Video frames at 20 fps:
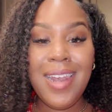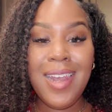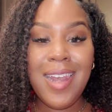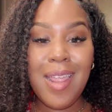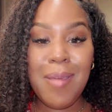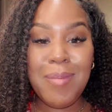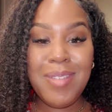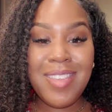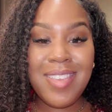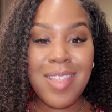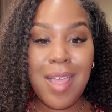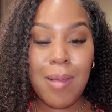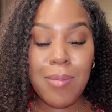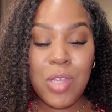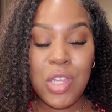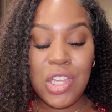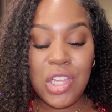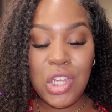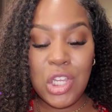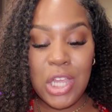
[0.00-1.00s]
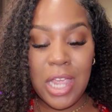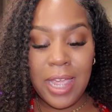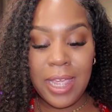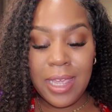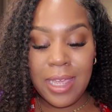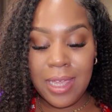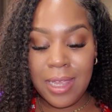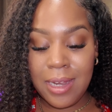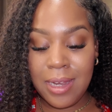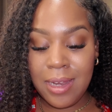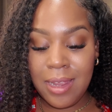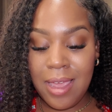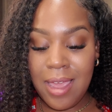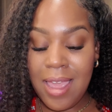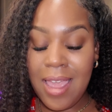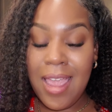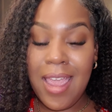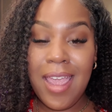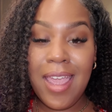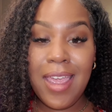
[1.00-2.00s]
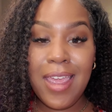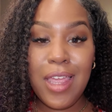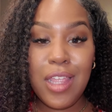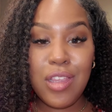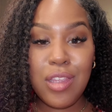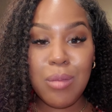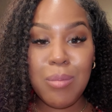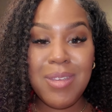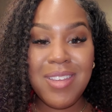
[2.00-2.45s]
let me stop chit-chatting and get to